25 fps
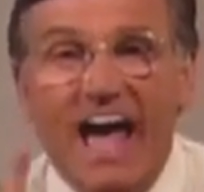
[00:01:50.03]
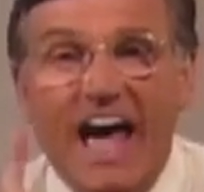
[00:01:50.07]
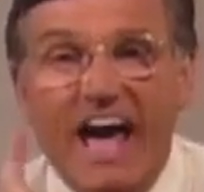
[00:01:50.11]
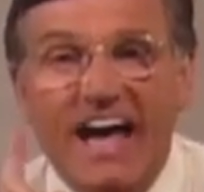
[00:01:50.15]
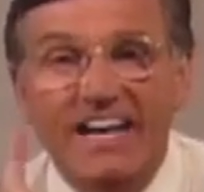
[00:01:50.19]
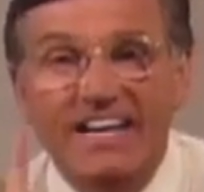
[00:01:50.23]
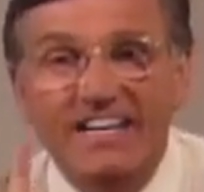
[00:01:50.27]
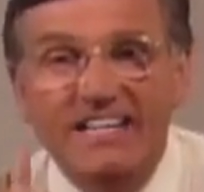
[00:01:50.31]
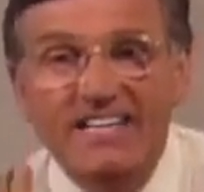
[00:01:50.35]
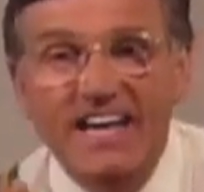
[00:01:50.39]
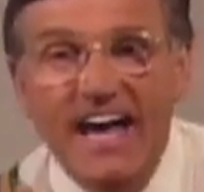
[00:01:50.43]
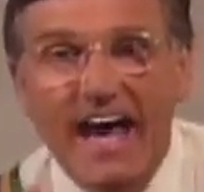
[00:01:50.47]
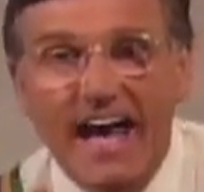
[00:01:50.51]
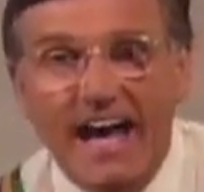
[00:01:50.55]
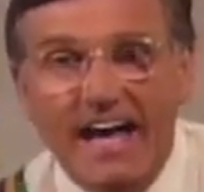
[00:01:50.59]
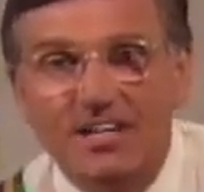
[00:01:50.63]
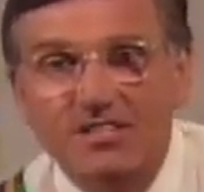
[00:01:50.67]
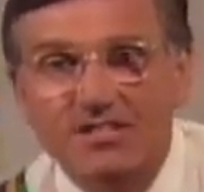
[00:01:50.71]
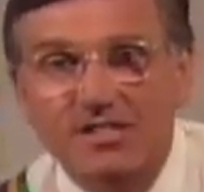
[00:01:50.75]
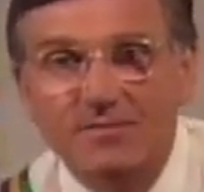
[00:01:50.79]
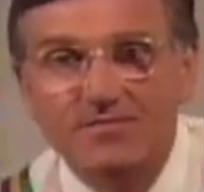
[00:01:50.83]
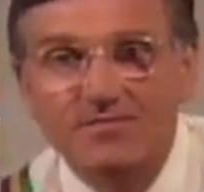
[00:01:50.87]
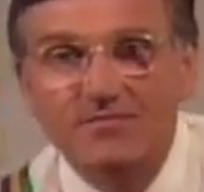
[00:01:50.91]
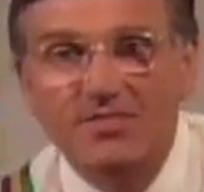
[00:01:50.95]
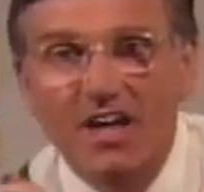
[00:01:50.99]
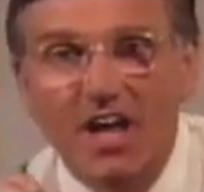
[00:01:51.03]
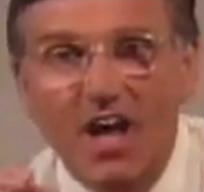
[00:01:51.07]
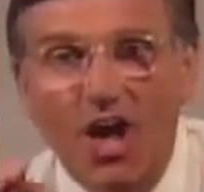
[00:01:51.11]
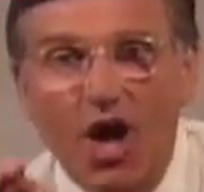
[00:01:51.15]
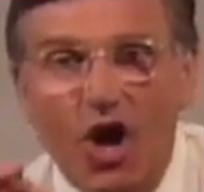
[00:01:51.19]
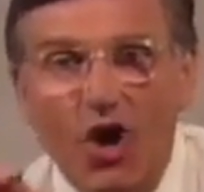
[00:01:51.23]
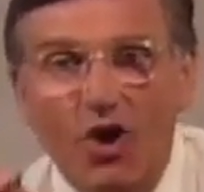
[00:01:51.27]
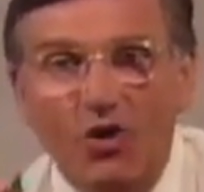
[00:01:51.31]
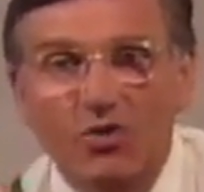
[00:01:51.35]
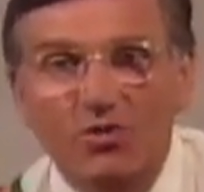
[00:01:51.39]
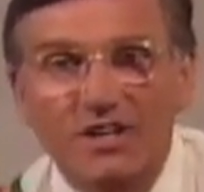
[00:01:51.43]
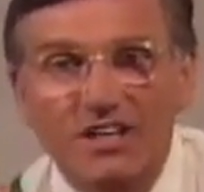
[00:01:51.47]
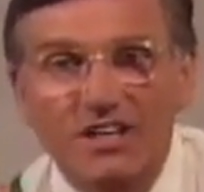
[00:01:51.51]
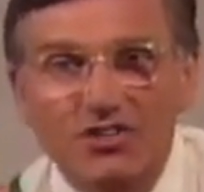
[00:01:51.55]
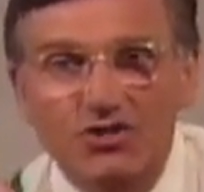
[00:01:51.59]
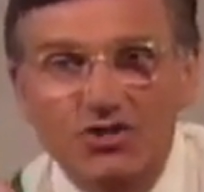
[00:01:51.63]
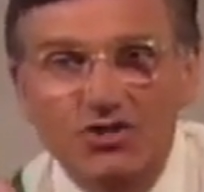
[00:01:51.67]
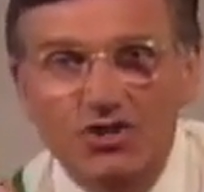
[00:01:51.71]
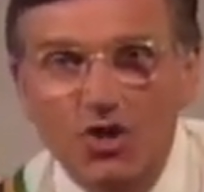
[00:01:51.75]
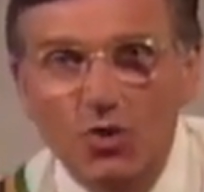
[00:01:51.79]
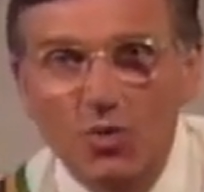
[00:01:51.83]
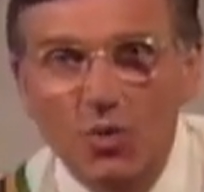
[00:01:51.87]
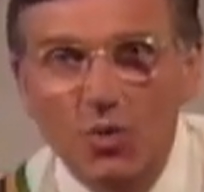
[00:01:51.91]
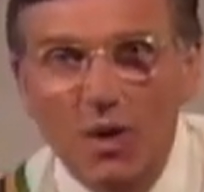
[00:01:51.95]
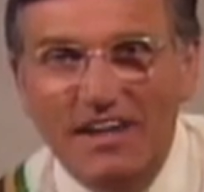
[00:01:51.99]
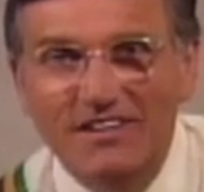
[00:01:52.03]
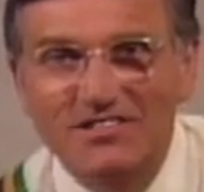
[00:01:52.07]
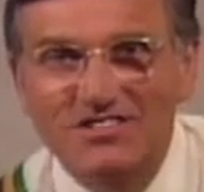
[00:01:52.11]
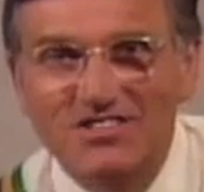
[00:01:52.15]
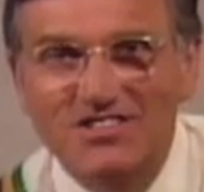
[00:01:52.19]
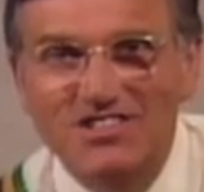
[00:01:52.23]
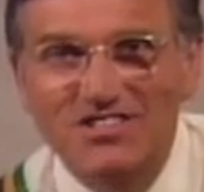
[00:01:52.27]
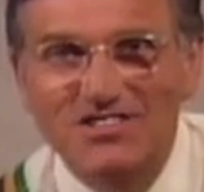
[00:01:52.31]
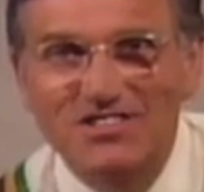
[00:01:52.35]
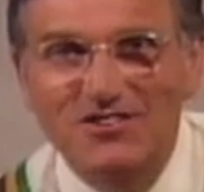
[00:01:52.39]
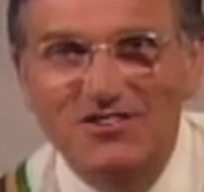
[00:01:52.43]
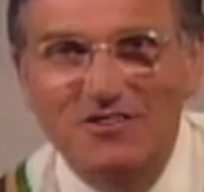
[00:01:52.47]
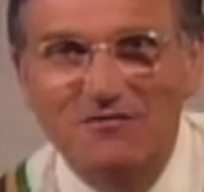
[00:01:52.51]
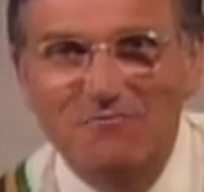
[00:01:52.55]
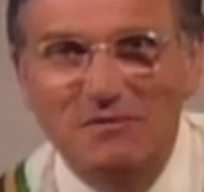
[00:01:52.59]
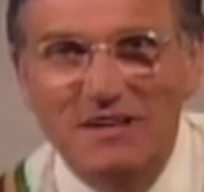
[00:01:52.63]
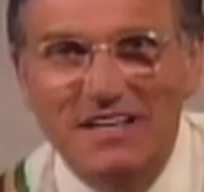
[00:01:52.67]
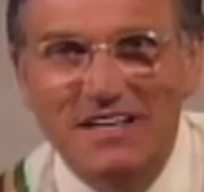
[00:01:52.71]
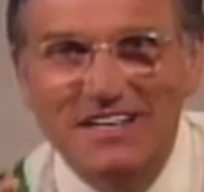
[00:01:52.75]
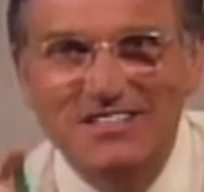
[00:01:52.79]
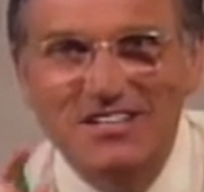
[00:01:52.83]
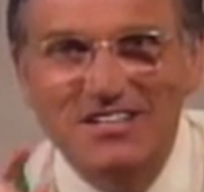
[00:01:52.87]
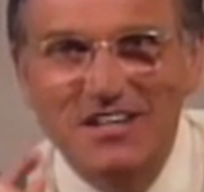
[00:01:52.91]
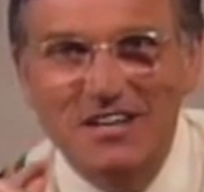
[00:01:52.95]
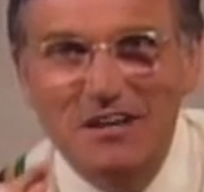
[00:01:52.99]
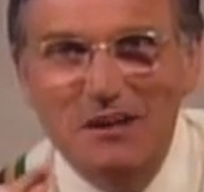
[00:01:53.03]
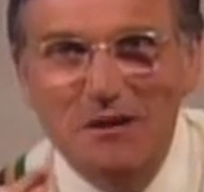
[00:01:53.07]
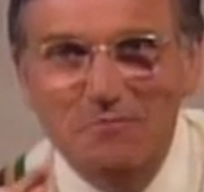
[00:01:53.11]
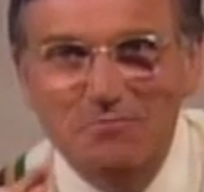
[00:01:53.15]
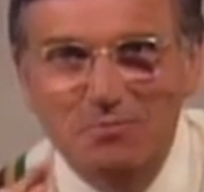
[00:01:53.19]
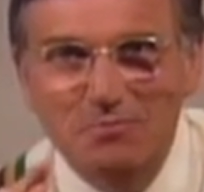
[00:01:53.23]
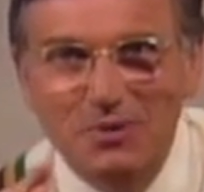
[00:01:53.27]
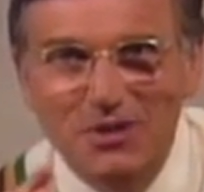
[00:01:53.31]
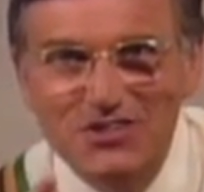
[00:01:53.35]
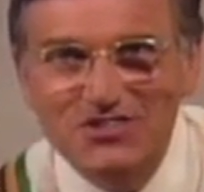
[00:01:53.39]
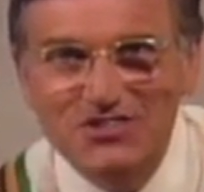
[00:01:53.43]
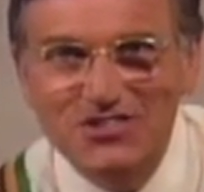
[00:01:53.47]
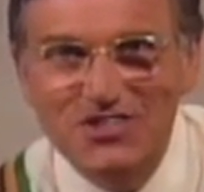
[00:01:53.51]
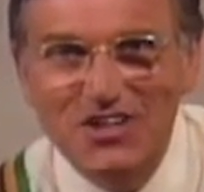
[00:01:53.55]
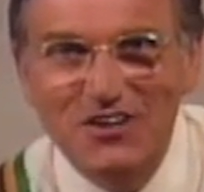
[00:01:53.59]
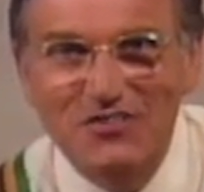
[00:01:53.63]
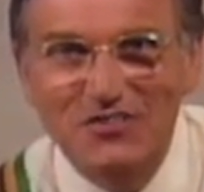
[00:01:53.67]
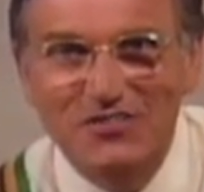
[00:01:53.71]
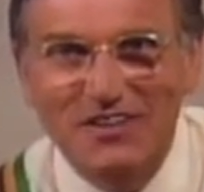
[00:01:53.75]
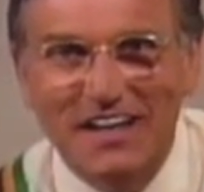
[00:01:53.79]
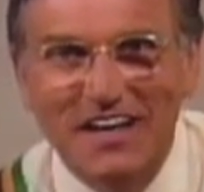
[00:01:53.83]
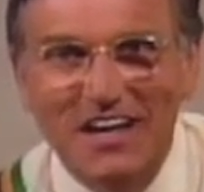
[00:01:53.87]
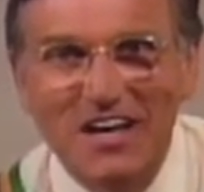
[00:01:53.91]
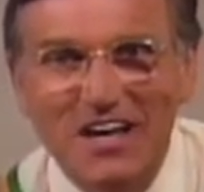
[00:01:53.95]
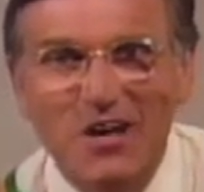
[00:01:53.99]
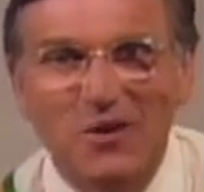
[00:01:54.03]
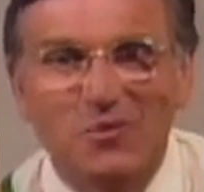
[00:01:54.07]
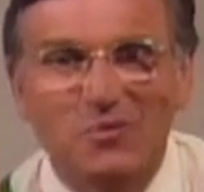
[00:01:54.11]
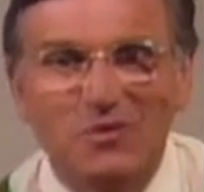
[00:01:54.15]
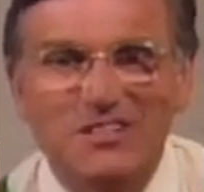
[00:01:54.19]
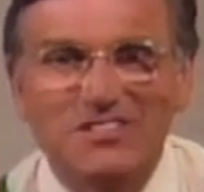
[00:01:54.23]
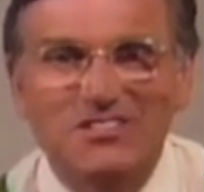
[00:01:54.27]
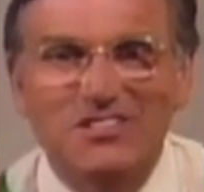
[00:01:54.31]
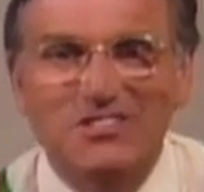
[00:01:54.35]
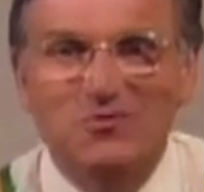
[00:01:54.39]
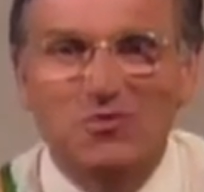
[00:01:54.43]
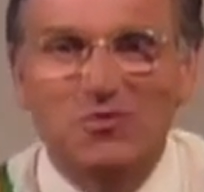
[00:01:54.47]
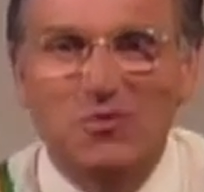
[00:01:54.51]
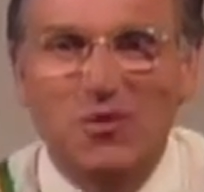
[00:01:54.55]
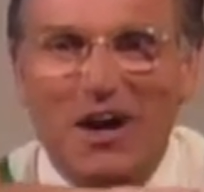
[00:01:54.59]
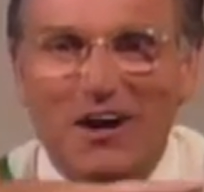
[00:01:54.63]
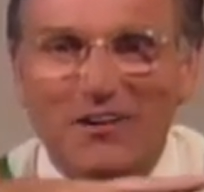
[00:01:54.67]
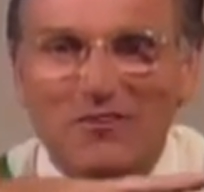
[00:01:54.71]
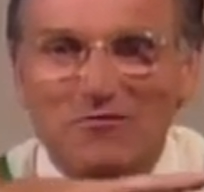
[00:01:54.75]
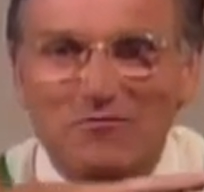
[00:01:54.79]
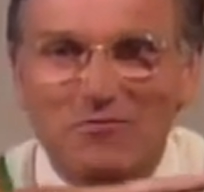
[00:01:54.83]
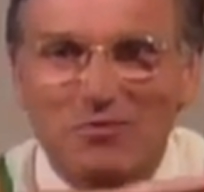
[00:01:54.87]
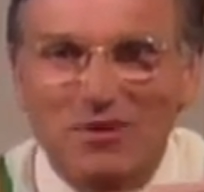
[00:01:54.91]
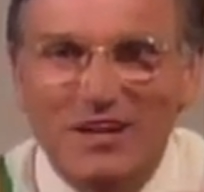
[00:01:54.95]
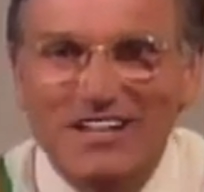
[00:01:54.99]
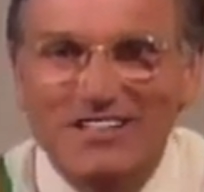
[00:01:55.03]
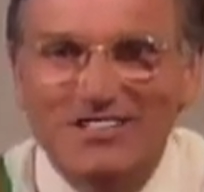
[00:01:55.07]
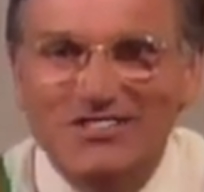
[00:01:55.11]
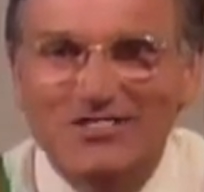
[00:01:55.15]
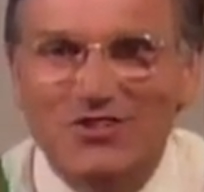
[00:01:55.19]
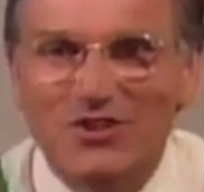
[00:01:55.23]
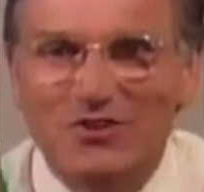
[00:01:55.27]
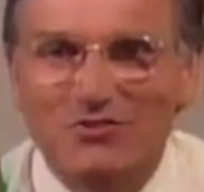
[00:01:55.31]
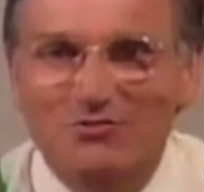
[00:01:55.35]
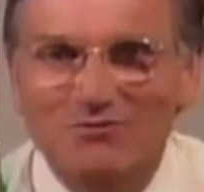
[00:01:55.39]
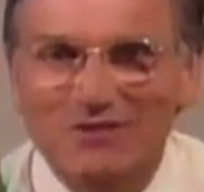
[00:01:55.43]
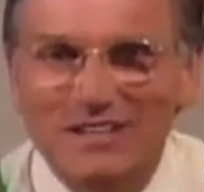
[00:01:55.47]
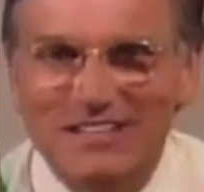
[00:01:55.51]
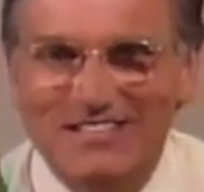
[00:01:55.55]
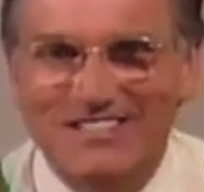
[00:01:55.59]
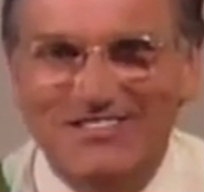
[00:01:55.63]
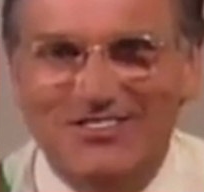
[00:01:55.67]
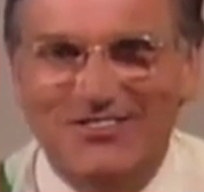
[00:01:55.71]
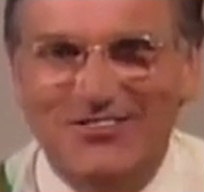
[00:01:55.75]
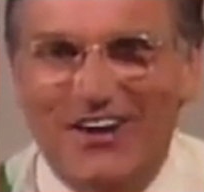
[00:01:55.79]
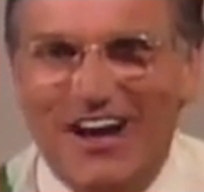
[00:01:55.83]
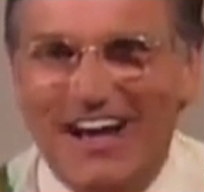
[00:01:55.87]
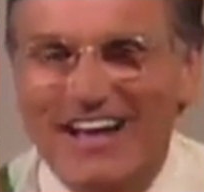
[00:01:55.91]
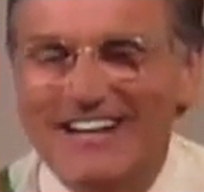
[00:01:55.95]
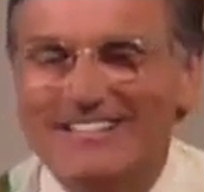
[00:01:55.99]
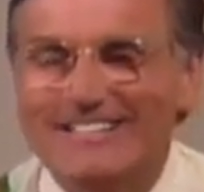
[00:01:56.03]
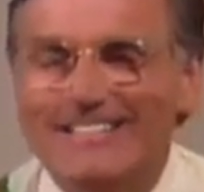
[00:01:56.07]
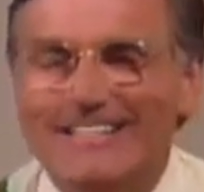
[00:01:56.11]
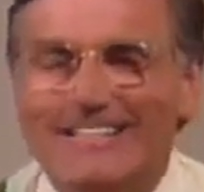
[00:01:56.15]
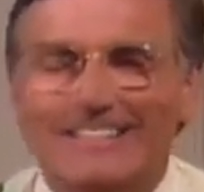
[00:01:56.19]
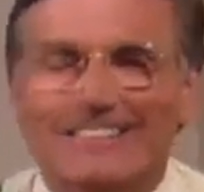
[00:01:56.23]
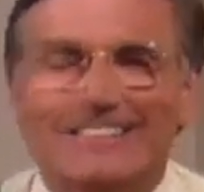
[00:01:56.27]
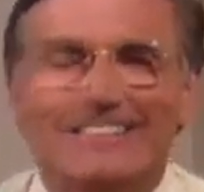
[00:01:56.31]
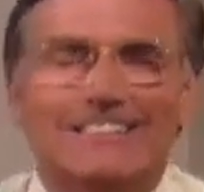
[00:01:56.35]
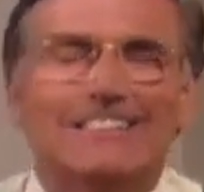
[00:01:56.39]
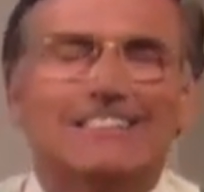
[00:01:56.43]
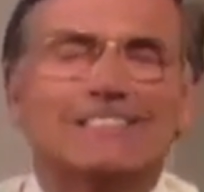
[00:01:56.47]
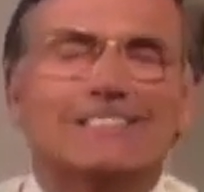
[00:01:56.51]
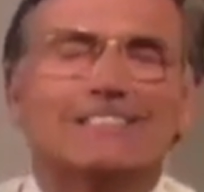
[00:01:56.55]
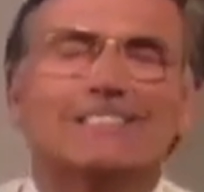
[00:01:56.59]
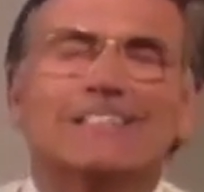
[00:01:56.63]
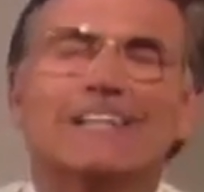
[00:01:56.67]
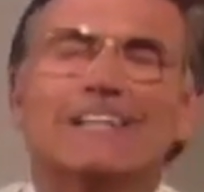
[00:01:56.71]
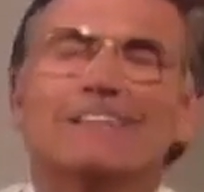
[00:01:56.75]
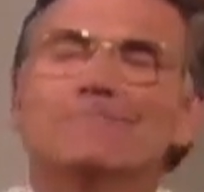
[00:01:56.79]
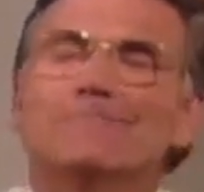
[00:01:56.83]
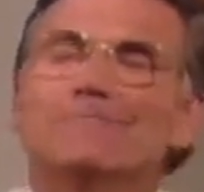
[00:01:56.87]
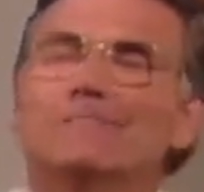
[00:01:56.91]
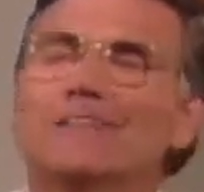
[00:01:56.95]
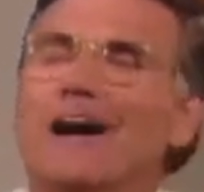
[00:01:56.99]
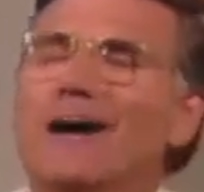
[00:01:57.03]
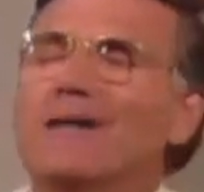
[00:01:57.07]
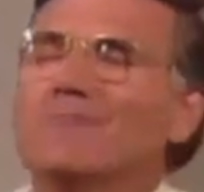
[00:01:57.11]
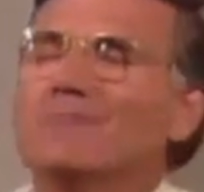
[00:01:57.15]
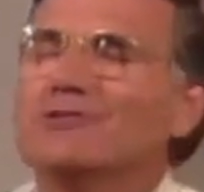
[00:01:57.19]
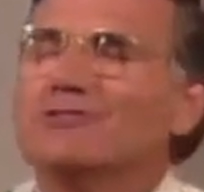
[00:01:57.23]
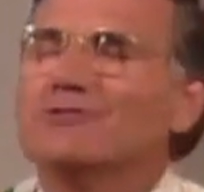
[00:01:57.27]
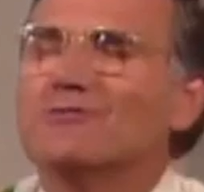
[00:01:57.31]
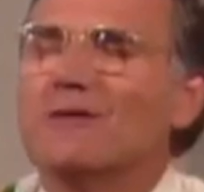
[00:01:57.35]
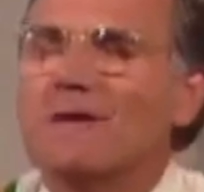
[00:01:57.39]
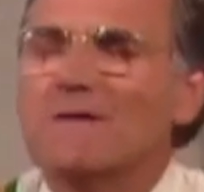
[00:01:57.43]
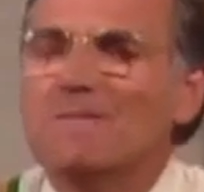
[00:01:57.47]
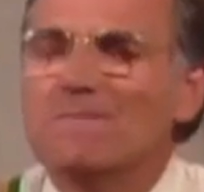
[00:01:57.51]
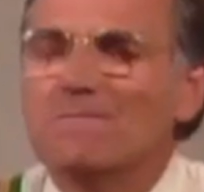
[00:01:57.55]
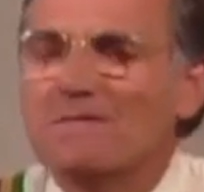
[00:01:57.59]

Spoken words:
and yet only 2 ounces of meat per serving, which is what brings the risk right down at the same time as